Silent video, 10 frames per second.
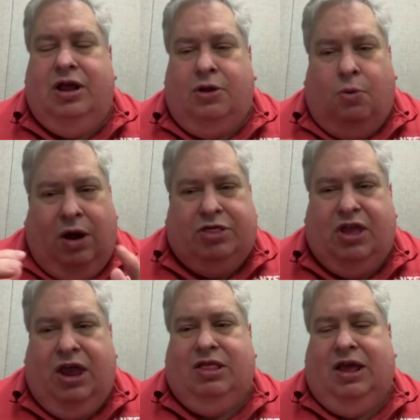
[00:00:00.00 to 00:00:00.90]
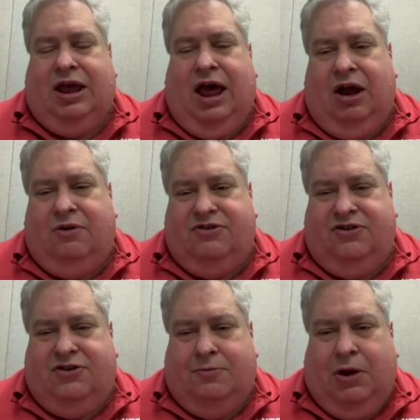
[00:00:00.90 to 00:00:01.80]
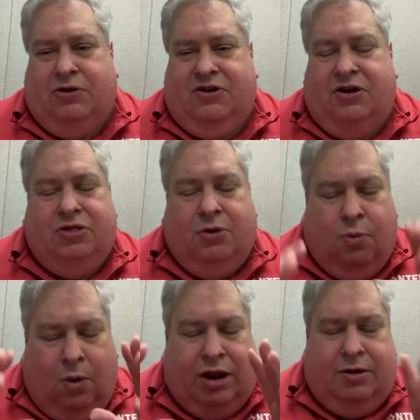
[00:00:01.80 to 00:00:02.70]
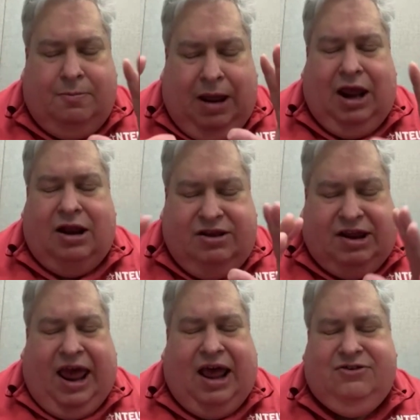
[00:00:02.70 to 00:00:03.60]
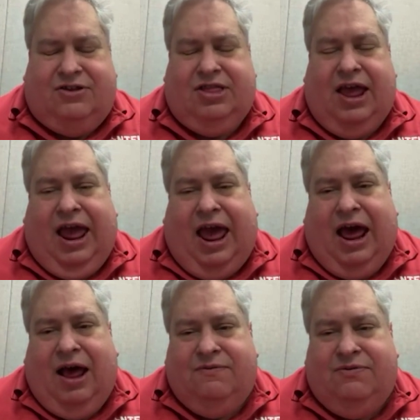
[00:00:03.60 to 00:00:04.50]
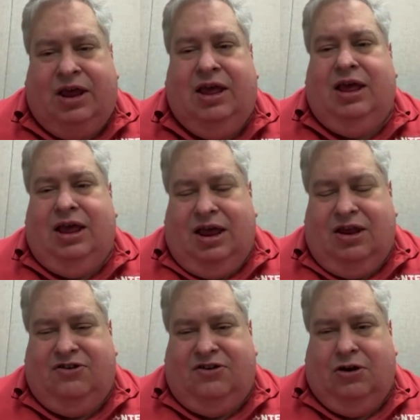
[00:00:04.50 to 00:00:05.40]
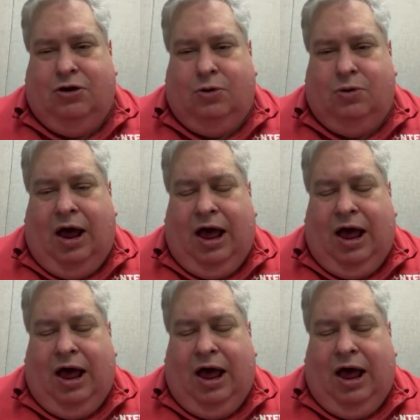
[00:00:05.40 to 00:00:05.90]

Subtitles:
The one thing that Congress is supposed to do, the one main task that they have, is to